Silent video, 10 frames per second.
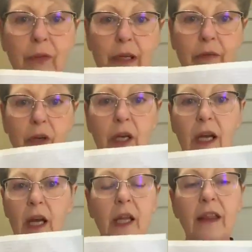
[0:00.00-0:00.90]
and whatever,
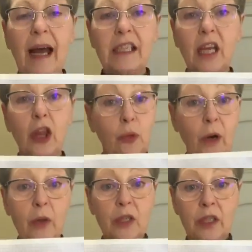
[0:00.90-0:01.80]
that's a
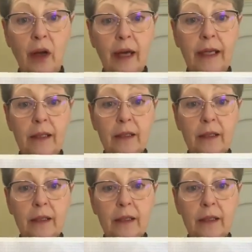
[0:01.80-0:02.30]
throw size.